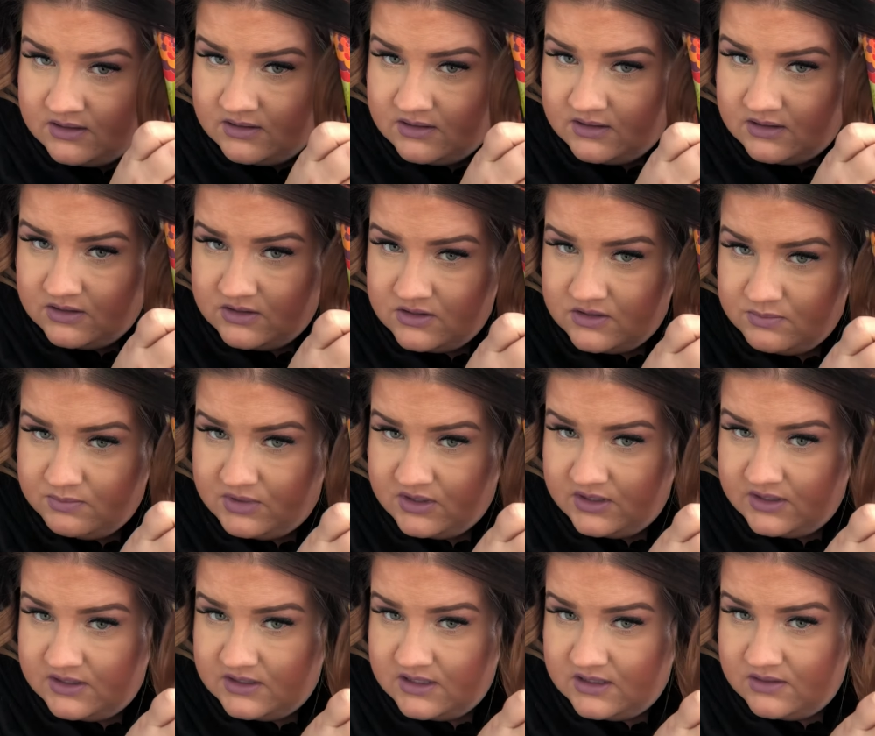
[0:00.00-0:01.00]
and just pull
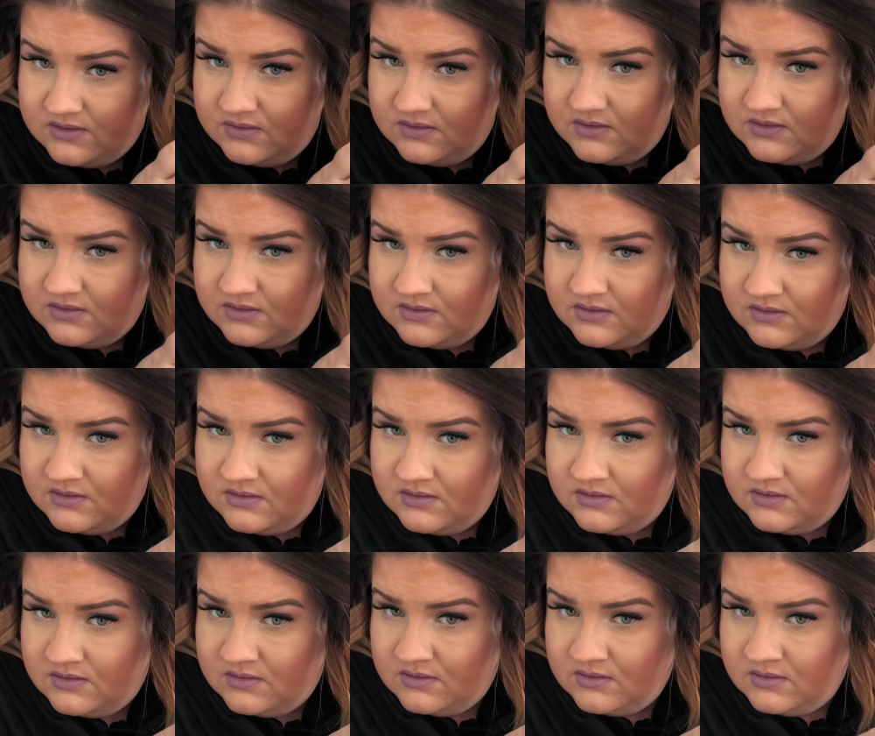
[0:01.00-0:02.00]
it down.
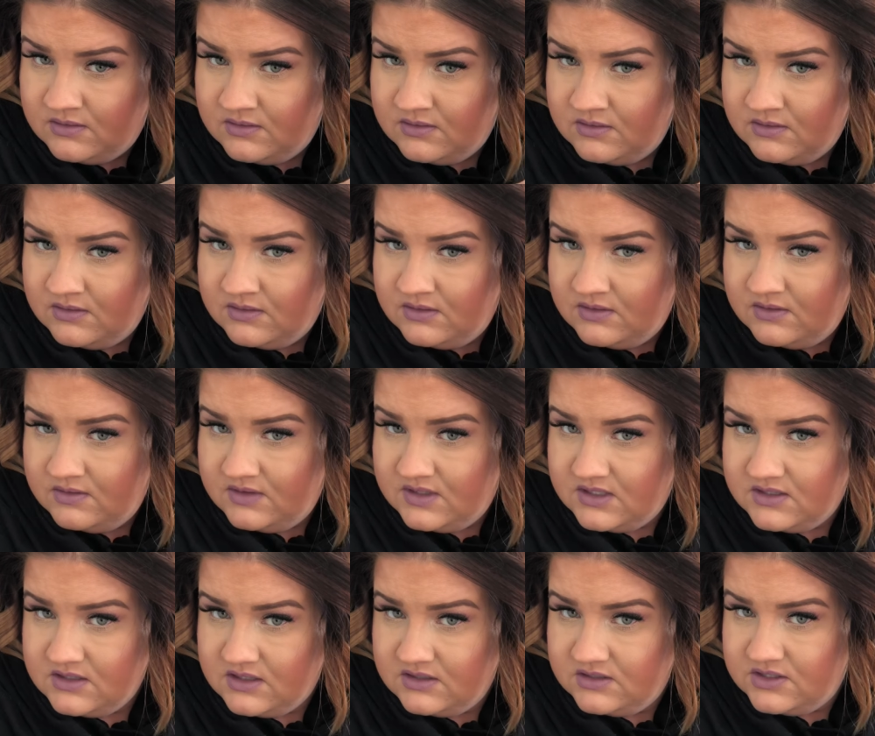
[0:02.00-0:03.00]
That's
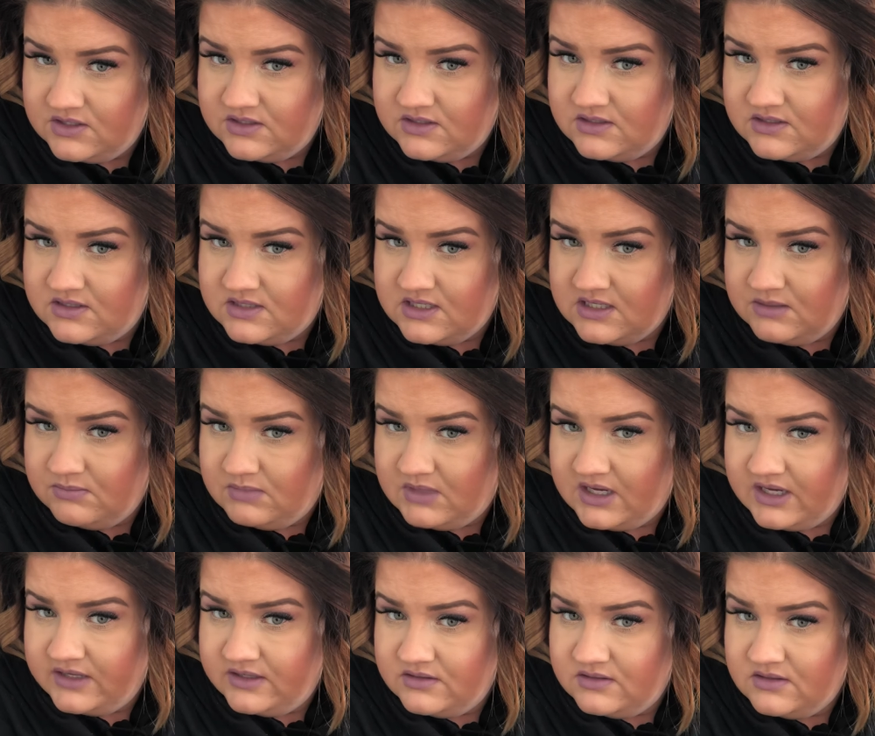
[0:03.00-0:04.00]
all just steam,
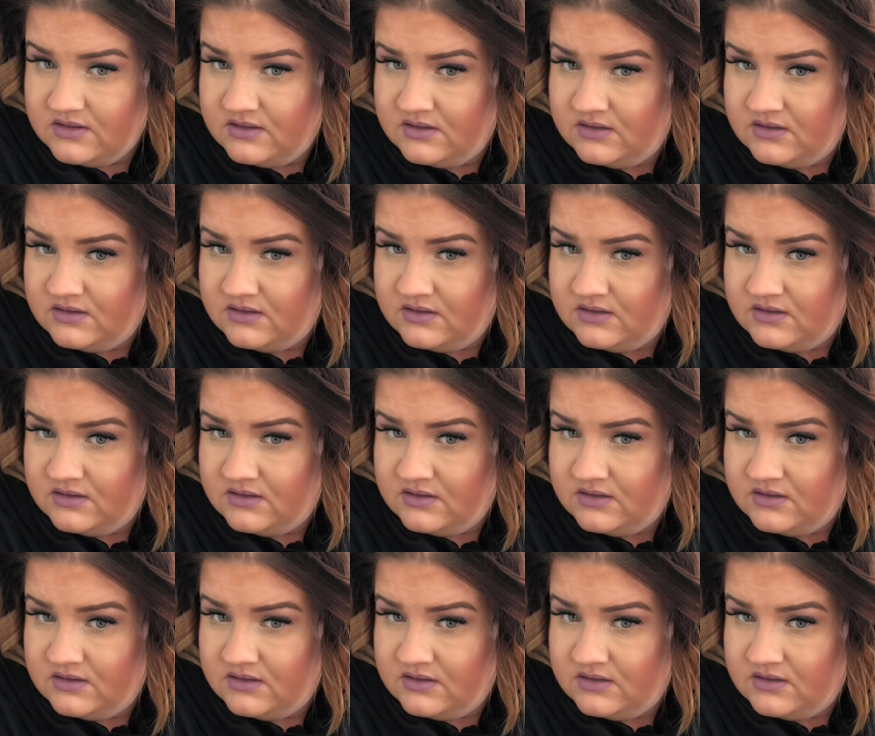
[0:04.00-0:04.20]
guys.